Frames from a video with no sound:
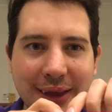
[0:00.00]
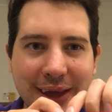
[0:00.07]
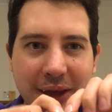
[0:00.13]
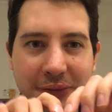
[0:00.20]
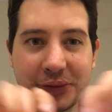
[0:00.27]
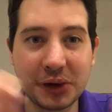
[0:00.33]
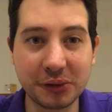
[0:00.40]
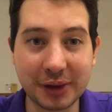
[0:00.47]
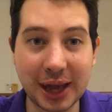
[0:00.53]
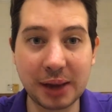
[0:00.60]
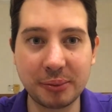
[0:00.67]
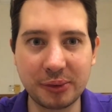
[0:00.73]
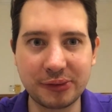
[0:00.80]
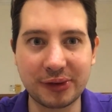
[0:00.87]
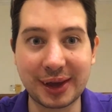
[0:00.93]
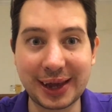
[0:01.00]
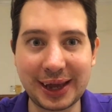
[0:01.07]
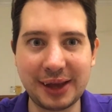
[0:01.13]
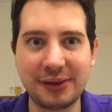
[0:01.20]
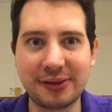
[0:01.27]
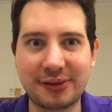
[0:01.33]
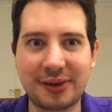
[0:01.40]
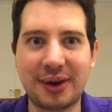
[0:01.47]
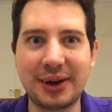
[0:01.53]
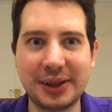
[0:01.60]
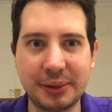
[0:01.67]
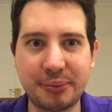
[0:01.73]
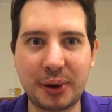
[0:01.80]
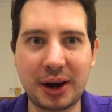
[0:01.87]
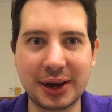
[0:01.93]
if your cables are inside
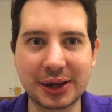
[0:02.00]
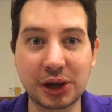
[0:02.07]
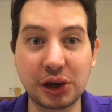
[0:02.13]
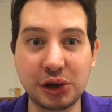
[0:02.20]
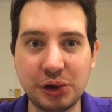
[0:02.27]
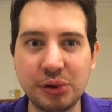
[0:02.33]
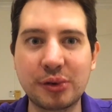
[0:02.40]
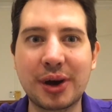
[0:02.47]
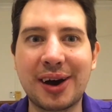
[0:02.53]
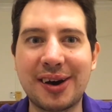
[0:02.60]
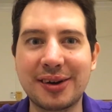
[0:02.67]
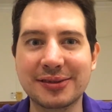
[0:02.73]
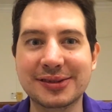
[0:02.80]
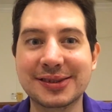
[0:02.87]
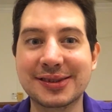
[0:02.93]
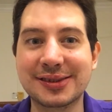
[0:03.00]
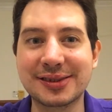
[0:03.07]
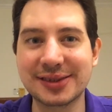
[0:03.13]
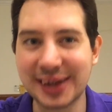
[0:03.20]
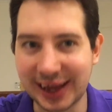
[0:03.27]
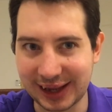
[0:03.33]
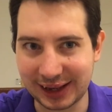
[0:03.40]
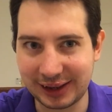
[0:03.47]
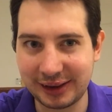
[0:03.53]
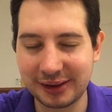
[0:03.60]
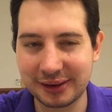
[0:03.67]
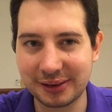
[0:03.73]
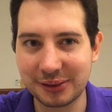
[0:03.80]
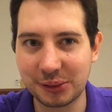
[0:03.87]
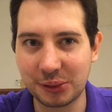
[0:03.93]
the bike, you can't see
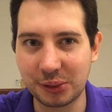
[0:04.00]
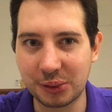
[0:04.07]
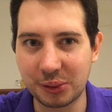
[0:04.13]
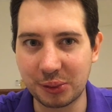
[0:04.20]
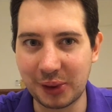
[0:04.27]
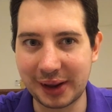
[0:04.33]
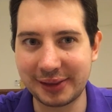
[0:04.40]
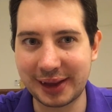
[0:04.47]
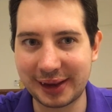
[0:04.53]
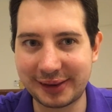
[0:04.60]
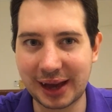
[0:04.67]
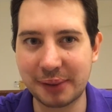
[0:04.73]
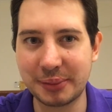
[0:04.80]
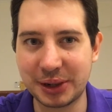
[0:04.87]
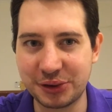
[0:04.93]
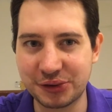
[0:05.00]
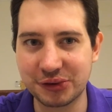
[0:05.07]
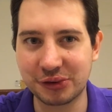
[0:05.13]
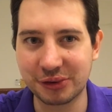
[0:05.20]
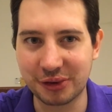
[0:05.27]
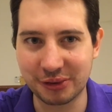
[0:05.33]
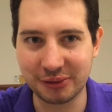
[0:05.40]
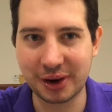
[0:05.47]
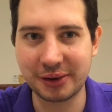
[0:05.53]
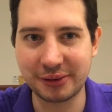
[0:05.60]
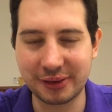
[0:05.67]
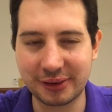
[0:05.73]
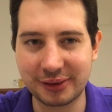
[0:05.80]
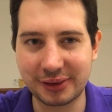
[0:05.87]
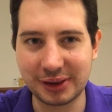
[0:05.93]
when they're damaged or
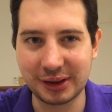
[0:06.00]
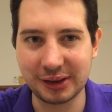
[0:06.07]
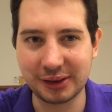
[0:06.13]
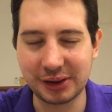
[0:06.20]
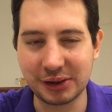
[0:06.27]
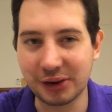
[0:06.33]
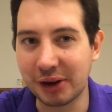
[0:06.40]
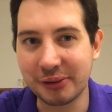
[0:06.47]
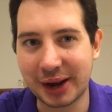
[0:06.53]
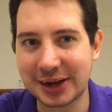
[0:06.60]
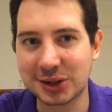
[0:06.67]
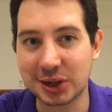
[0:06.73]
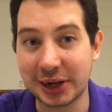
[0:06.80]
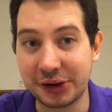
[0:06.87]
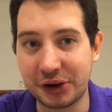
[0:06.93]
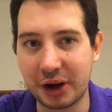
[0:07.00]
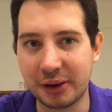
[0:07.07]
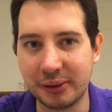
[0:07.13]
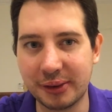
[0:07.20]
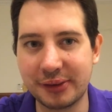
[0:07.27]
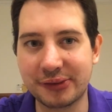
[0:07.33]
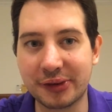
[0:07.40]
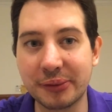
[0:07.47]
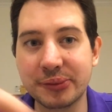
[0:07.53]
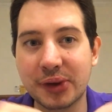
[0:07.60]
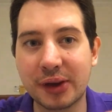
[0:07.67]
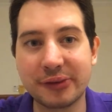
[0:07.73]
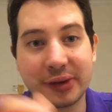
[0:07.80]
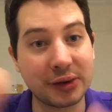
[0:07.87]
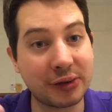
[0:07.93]
corroded. You don't actually know, and
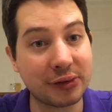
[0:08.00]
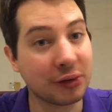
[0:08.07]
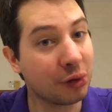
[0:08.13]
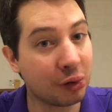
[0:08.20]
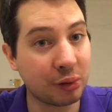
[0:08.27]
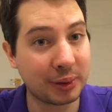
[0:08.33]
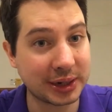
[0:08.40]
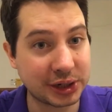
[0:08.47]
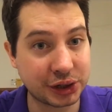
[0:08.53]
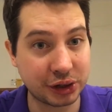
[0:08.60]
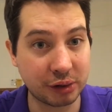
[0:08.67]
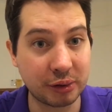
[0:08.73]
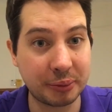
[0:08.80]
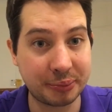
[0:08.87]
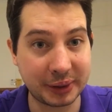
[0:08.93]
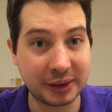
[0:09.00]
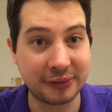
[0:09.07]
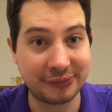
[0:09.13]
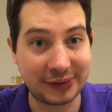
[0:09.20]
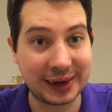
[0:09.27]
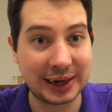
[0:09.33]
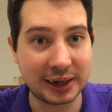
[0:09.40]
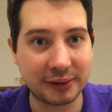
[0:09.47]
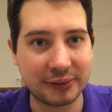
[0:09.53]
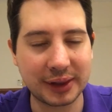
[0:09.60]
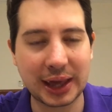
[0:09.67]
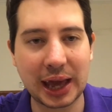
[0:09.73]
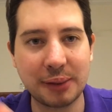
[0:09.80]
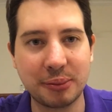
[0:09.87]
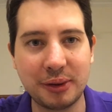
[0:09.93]
sometimes it doesn't always show up in the feeling of the
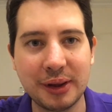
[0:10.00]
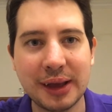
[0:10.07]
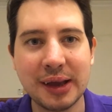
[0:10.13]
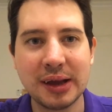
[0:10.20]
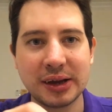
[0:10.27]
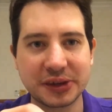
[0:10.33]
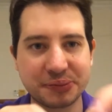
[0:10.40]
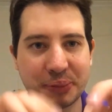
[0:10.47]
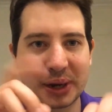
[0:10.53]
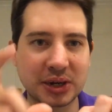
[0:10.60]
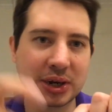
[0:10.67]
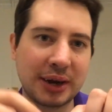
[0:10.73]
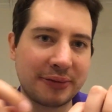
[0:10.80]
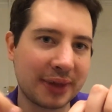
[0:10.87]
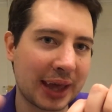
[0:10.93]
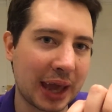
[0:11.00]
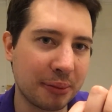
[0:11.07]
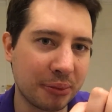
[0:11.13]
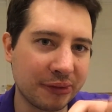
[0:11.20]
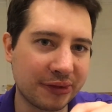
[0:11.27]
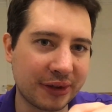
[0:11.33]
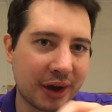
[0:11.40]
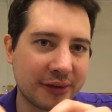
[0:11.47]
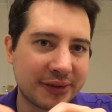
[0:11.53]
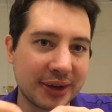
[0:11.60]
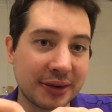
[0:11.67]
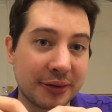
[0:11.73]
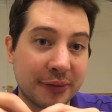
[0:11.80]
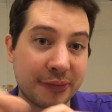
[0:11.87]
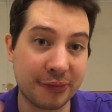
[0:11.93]
cable, especially if the cable's
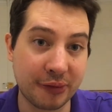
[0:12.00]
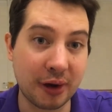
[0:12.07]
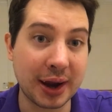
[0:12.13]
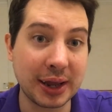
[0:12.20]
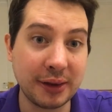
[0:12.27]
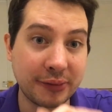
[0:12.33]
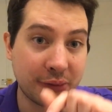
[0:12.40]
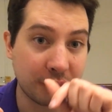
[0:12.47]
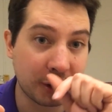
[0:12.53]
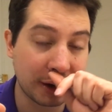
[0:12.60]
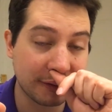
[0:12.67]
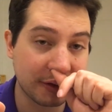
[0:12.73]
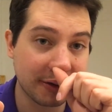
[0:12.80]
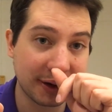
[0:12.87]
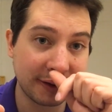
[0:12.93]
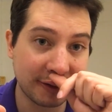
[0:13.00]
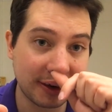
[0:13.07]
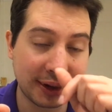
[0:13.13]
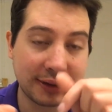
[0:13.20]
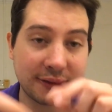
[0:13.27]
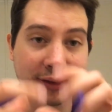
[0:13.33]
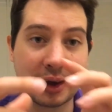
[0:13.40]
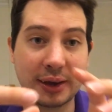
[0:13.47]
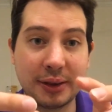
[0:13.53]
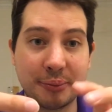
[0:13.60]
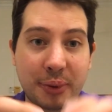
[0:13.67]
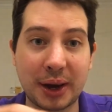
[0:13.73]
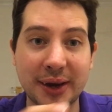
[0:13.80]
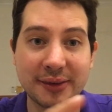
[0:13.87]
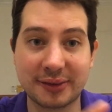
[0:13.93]
starting to fray for whatever reason inside the
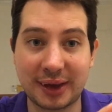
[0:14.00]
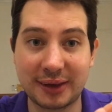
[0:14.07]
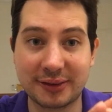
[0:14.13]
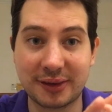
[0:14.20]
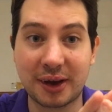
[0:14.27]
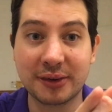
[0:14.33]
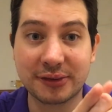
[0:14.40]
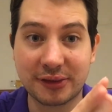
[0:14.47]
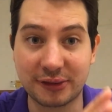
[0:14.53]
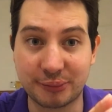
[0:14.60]
bike. Say it starts to